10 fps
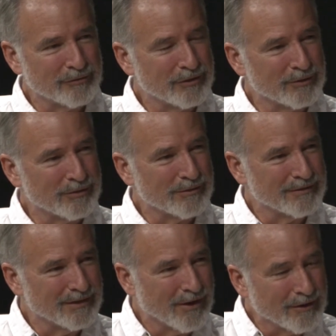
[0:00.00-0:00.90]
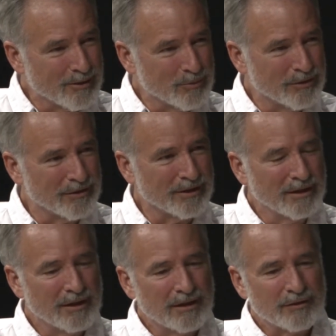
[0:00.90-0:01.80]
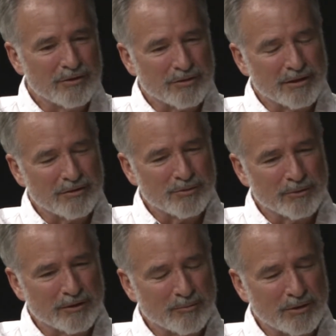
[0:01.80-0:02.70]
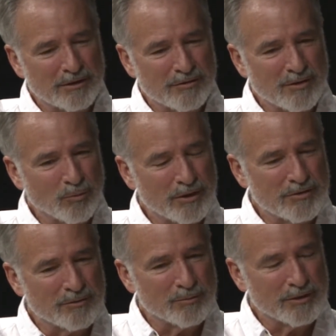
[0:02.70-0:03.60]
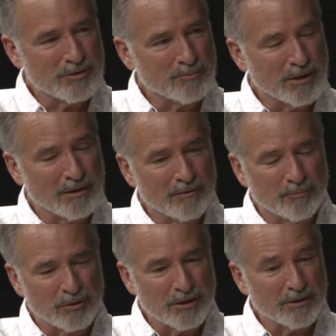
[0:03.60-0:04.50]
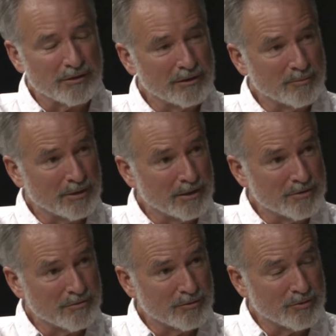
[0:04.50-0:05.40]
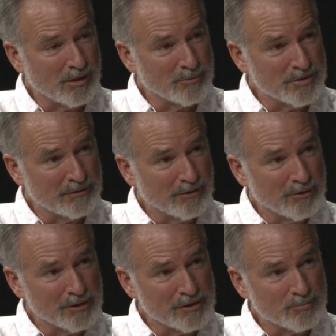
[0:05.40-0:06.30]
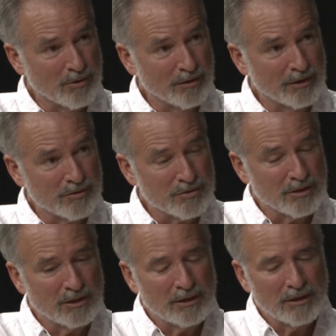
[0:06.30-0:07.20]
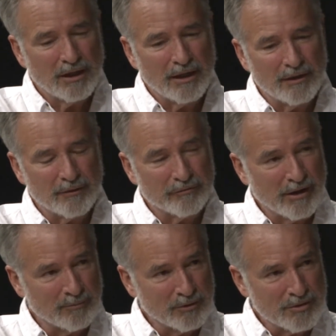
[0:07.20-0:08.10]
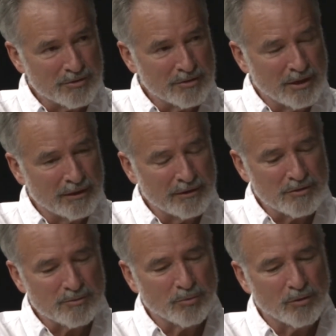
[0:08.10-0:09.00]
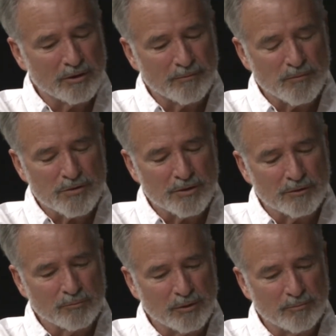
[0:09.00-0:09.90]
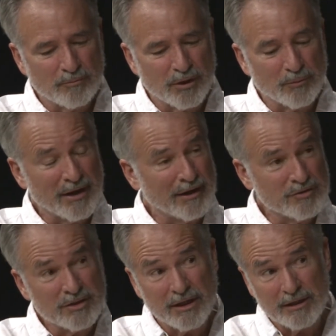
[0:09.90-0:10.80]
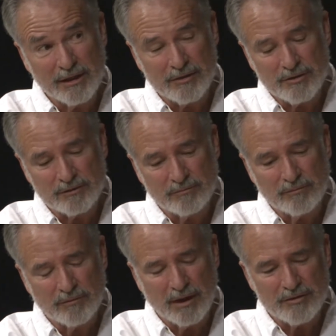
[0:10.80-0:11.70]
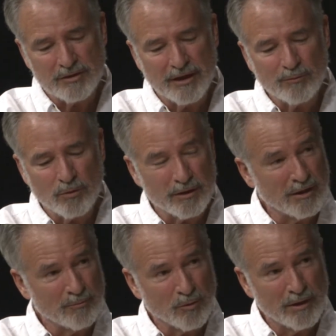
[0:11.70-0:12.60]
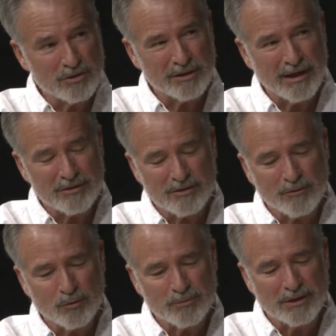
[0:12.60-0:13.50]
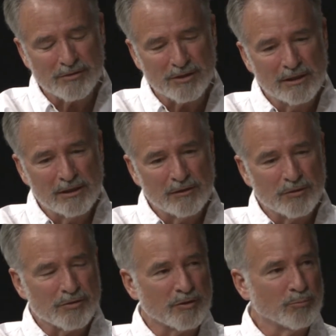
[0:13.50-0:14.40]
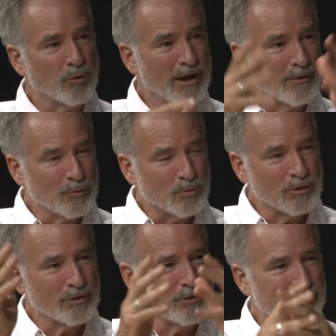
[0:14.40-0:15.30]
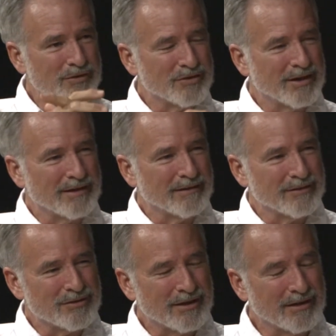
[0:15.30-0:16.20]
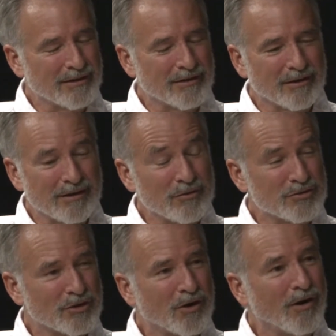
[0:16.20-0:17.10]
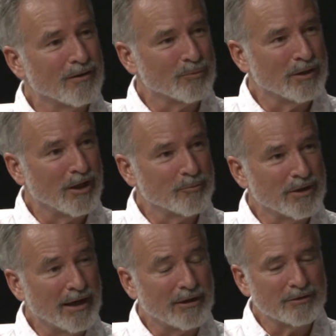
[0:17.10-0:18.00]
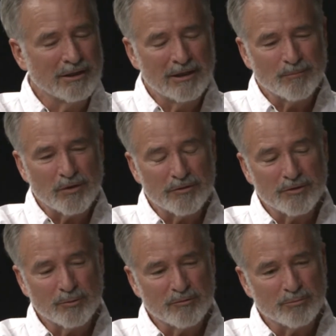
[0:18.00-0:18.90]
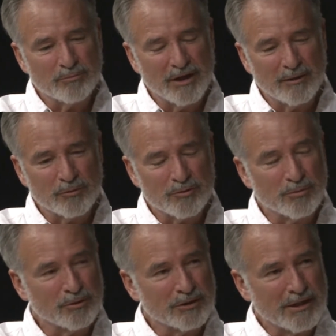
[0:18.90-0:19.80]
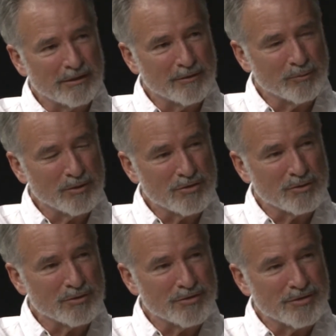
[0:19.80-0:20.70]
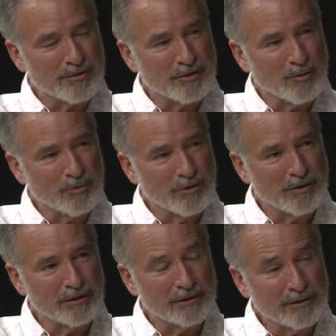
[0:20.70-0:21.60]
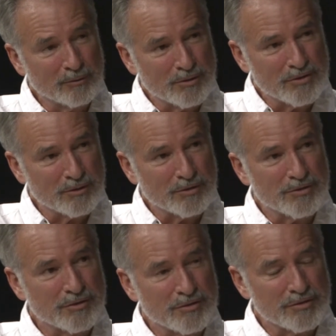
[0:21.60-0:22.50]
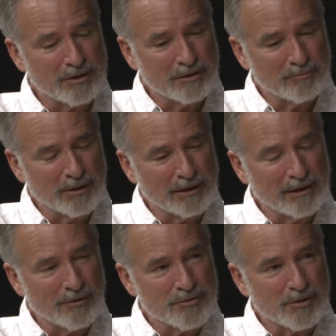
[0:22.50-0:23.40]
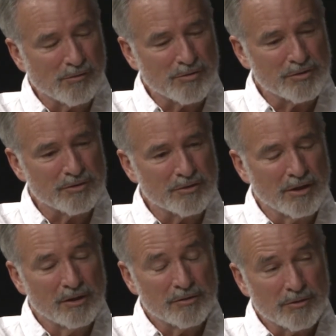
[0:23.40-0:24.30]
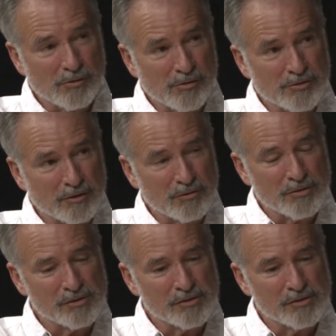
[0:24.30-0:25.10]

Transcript: here in our community. Right. These are kids who are going to be in some ways at risk, particularly because of the traumas they've already experienced, and their families need support. So, but we hesitate as a as a network, the Immigration Action Group does, to sort of put out the word saying, give us a call and we'll help you out, until we've been able to pull together the resources in the community, legal resources, mental health services, social services,